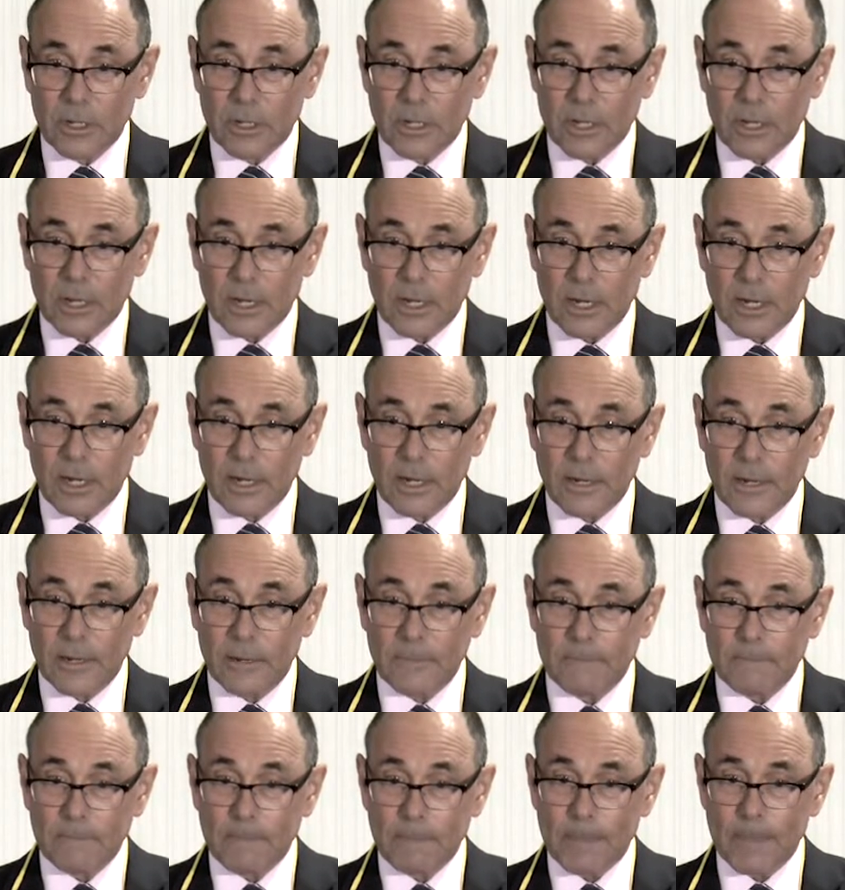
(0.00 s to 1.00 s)

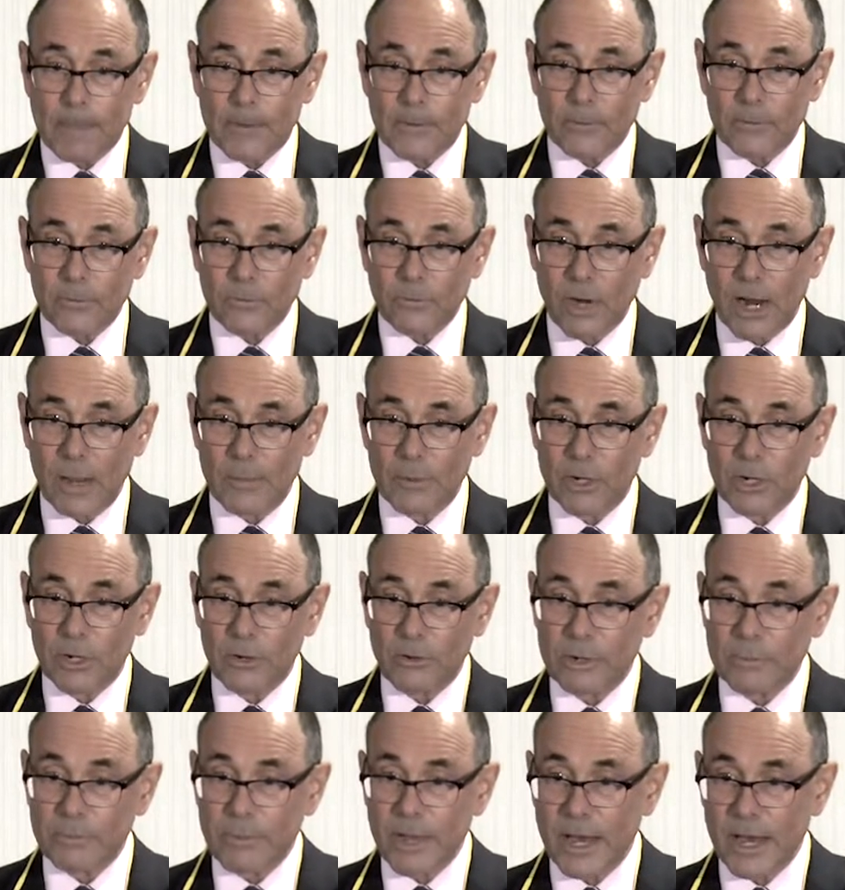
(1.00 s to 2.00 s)

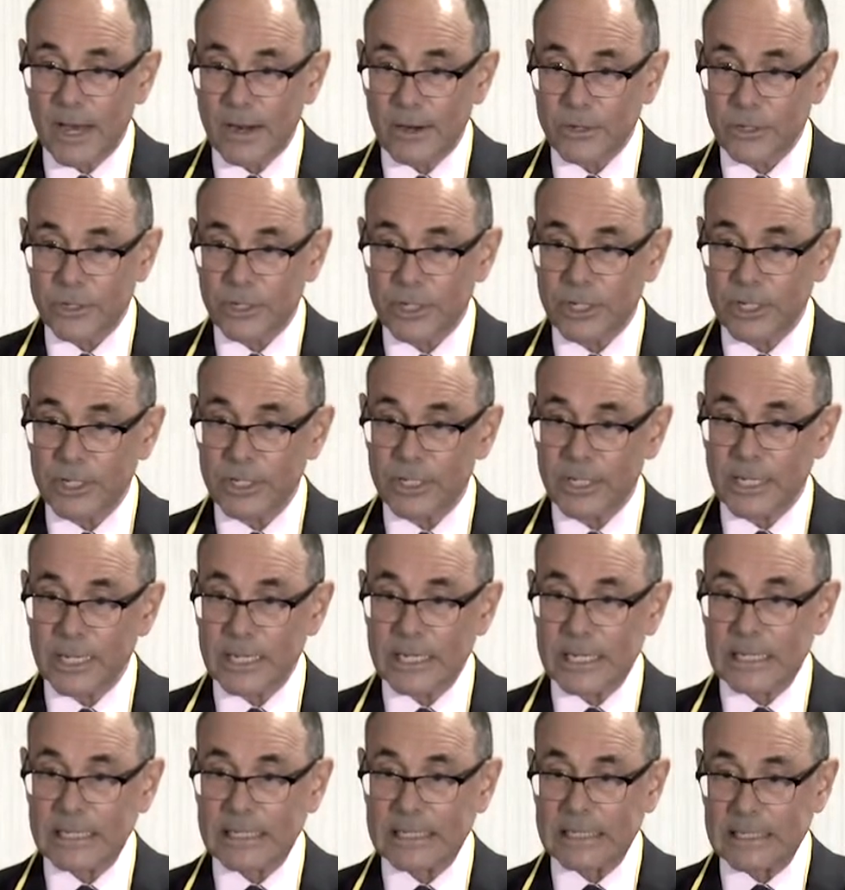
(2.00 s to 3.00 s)
Robigo and Patterson did a
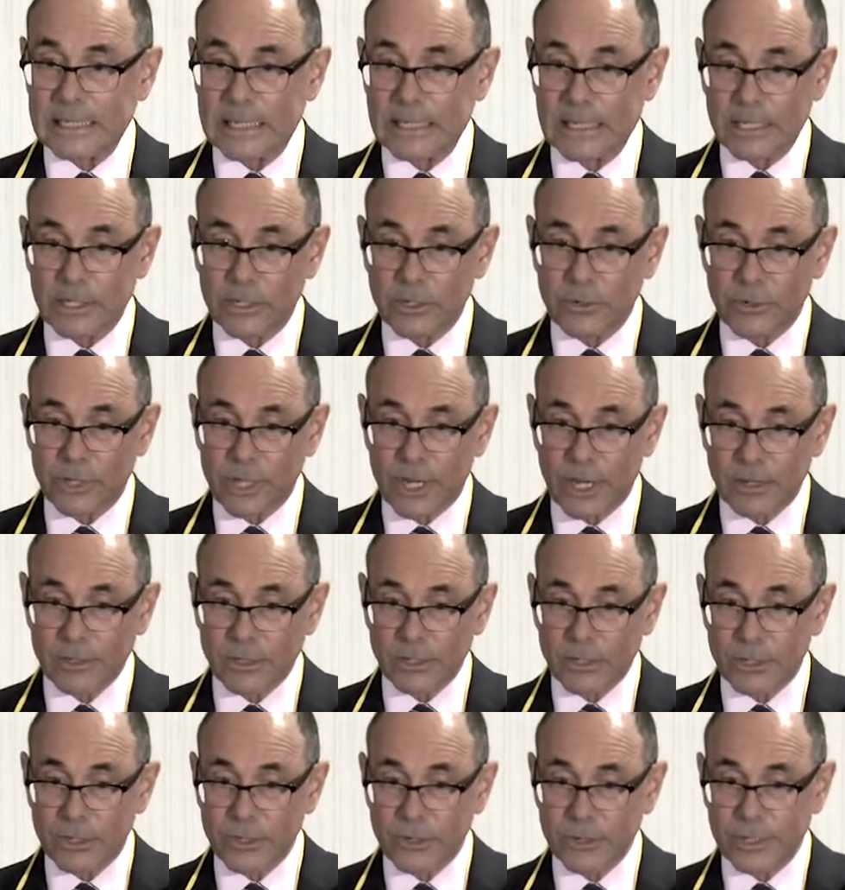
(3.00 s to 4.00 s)
nice study in
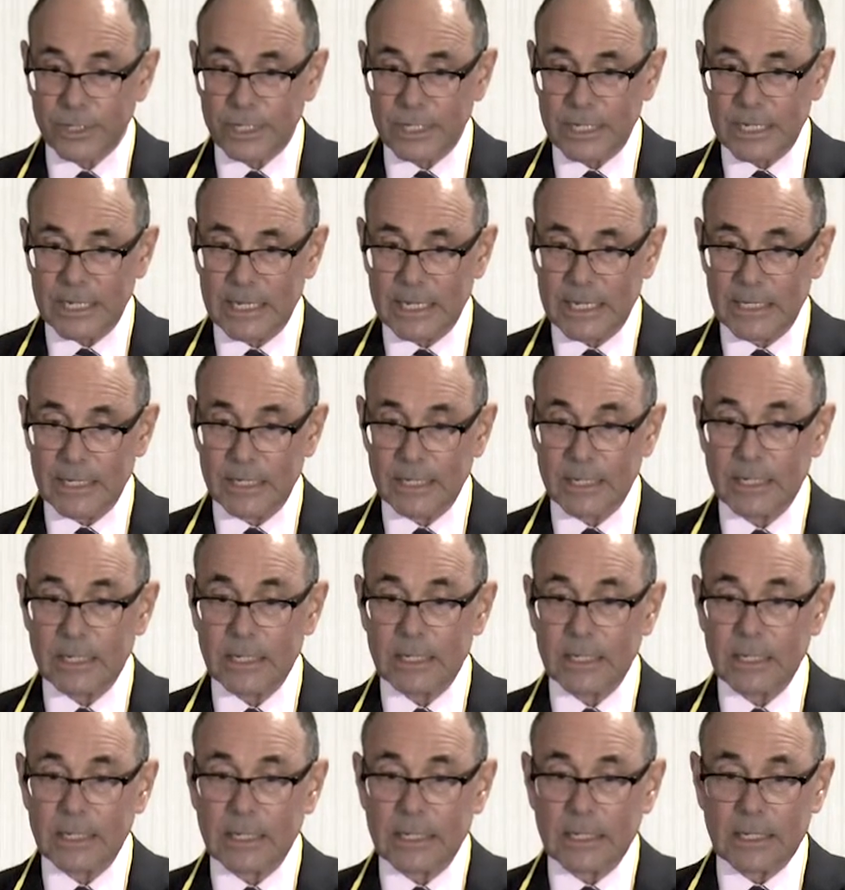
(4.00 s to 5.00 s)
2013.
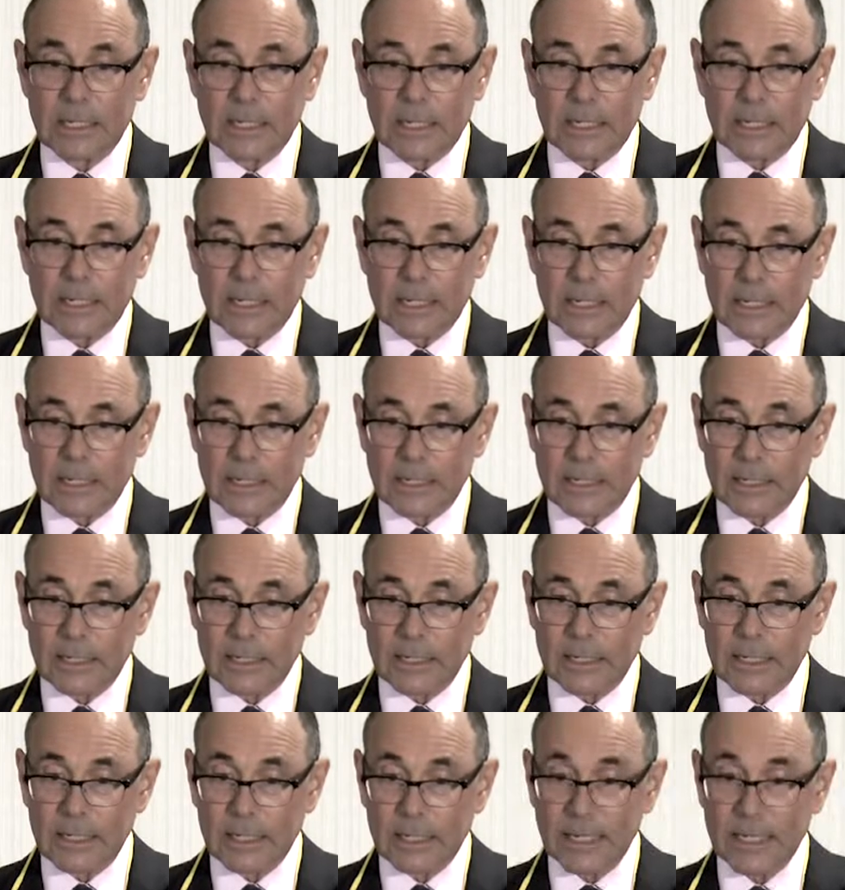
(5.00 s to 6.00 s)

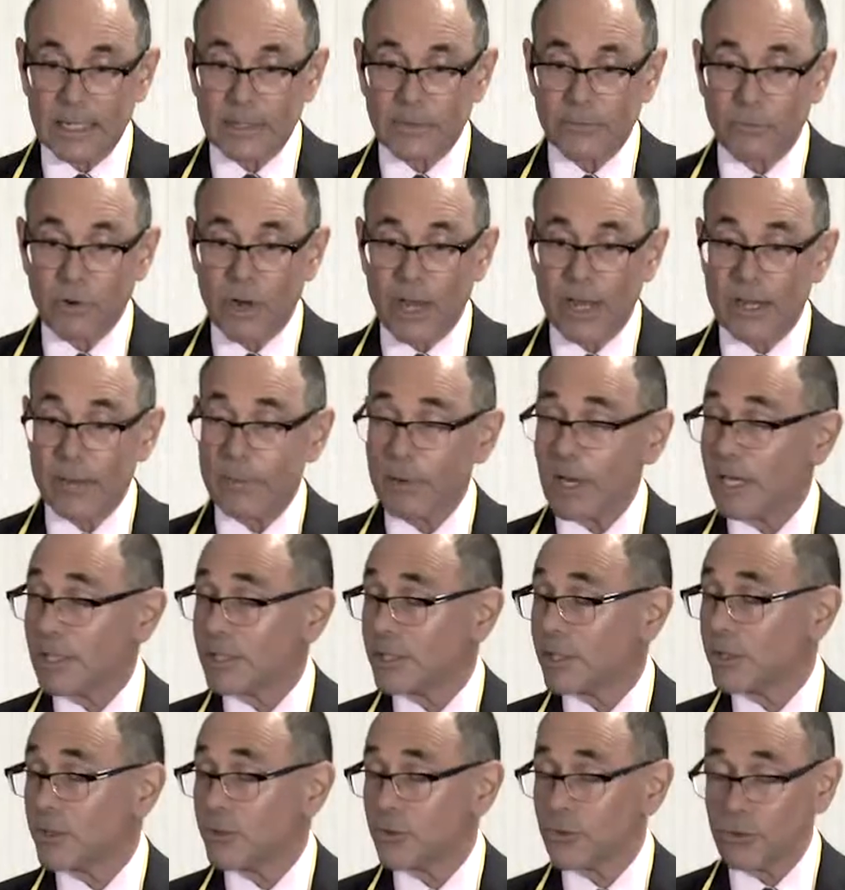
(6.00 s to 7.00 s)
Again,
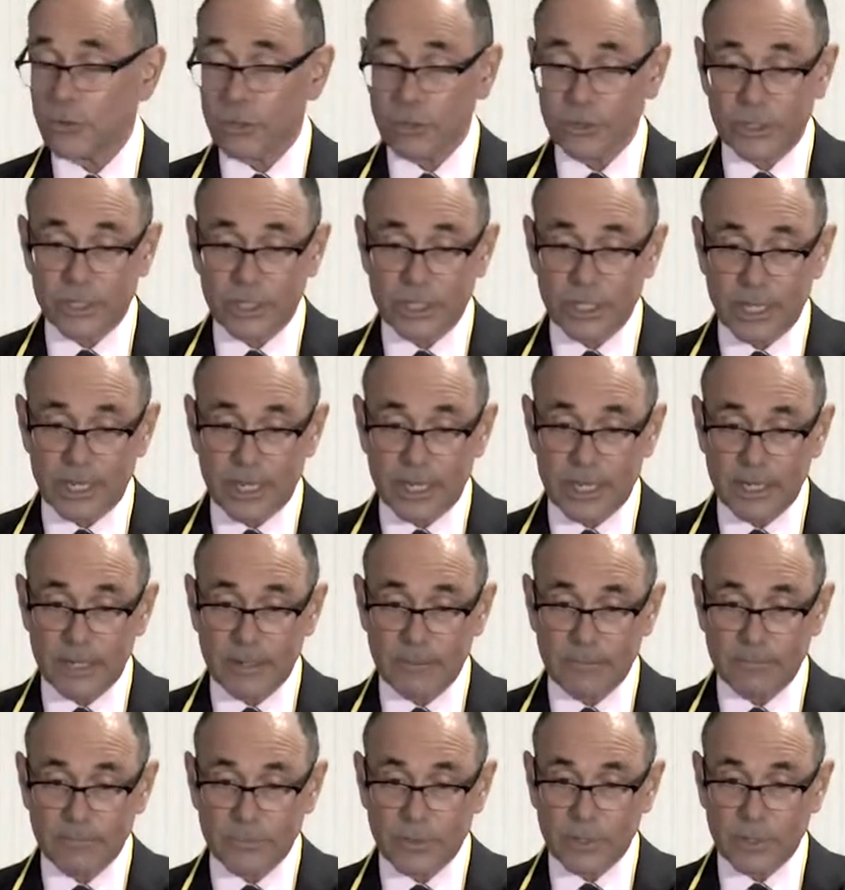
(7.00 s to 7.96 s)
randomized controlled study.